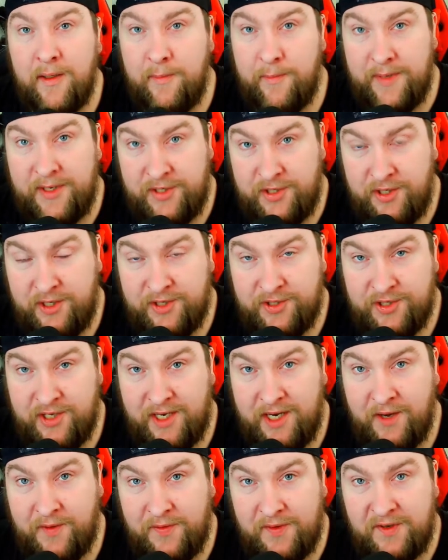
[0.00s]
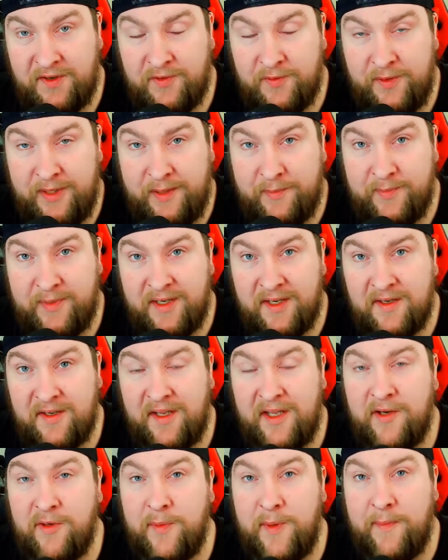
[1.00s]
make sure to check out the stream because
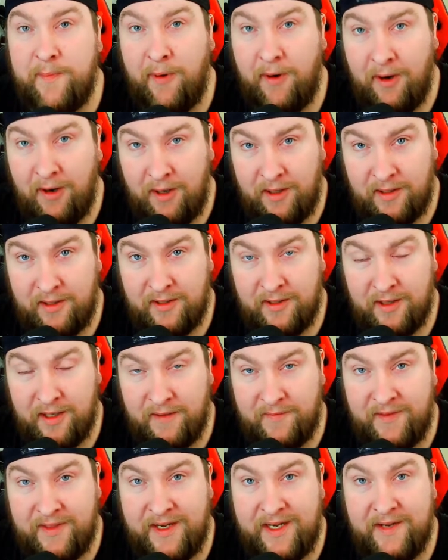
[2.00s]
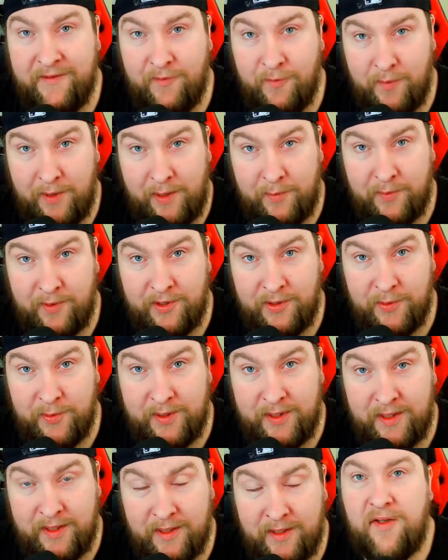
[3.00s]
it'll be part of the giveaway we're
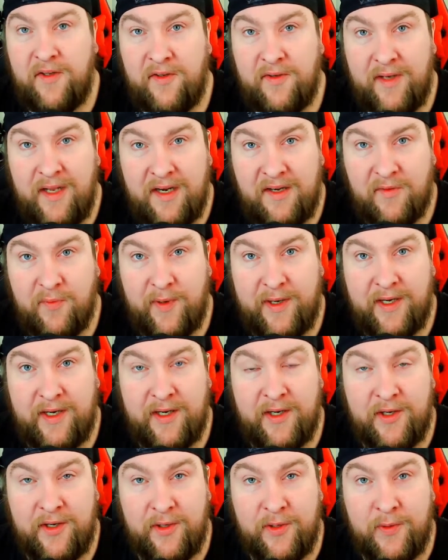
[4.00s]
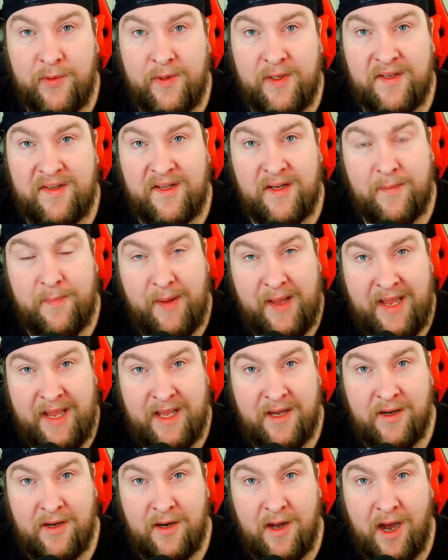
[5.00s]
doing. So next what you're going to do is get a
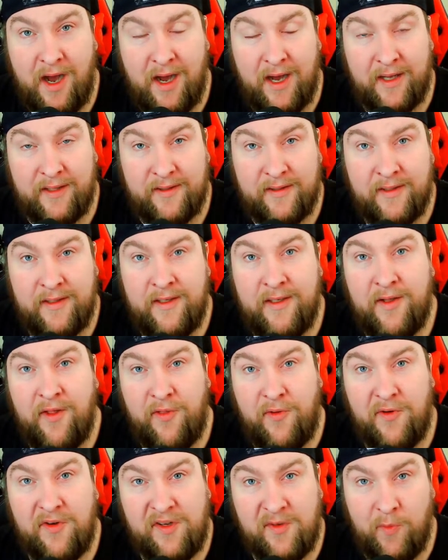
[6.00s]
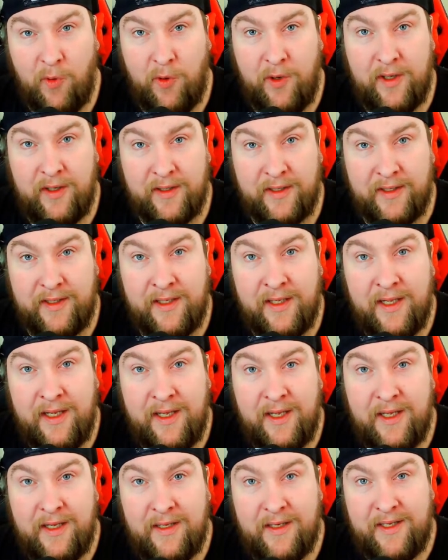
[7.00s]
pan hot, throw some oil in,
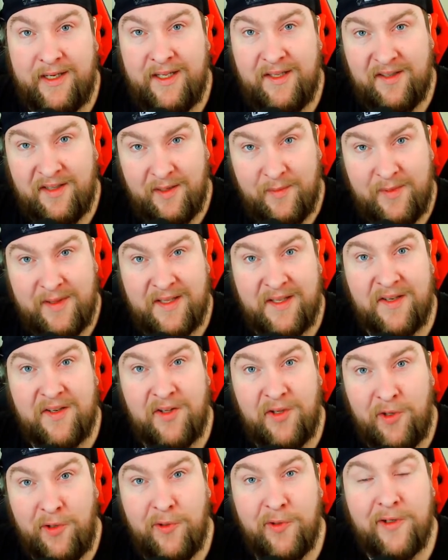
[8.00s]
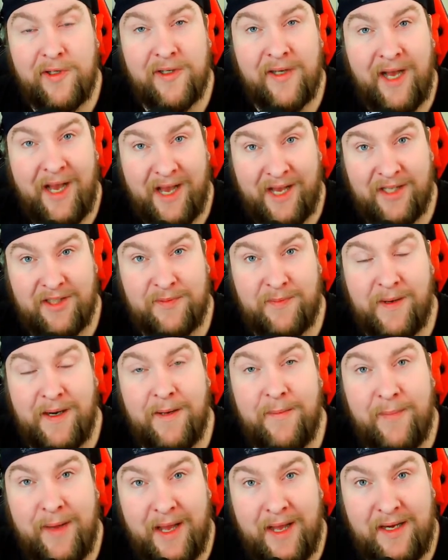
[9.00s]
get some of these cute little hash
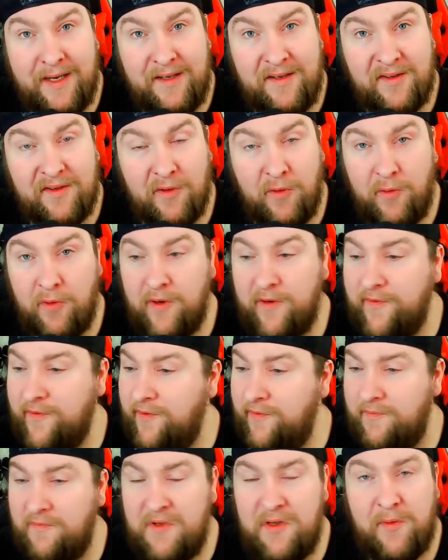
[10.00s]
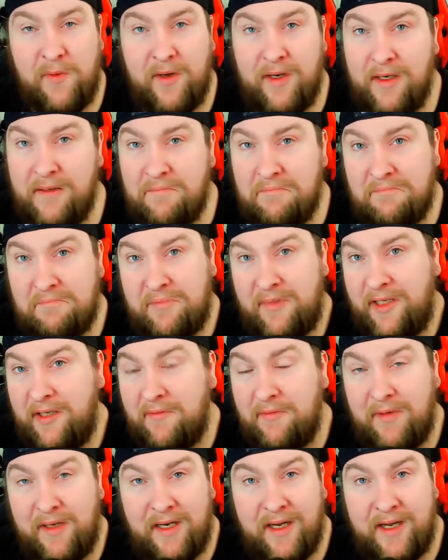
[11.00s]
brown patties, or if you want to,
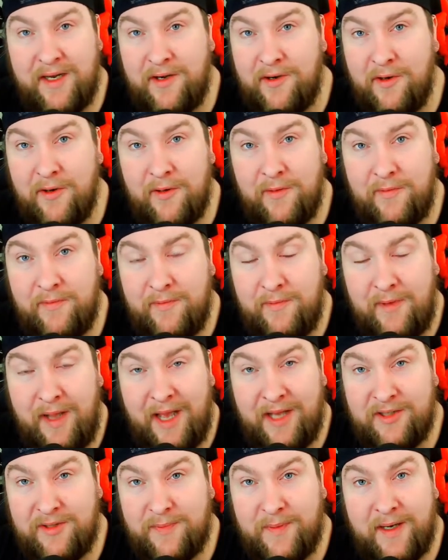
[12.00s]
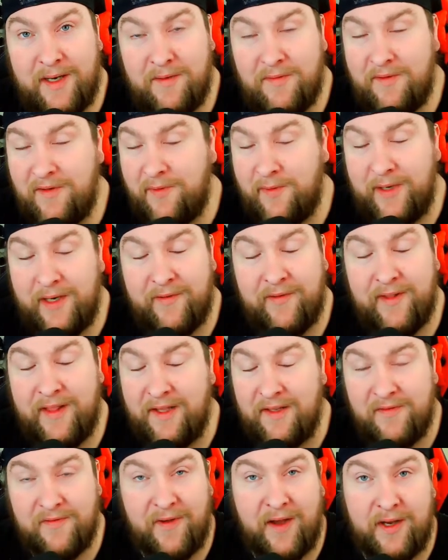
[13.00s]
cut your own hash browns or whatever,
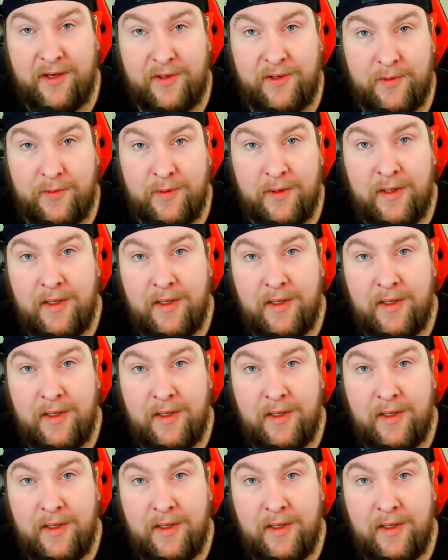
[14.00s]
that's fine too.